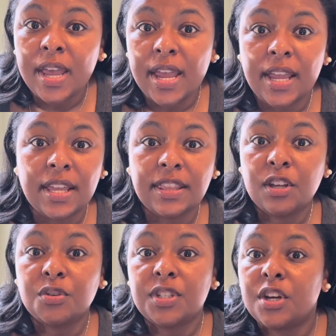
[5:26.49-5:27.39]
And
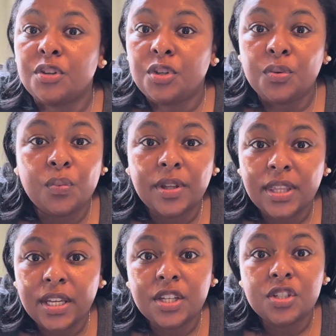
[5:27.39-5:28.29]
they'll tell you what
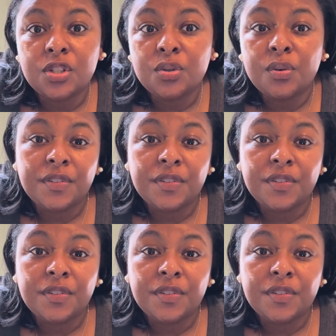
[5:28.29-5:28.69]
they can do.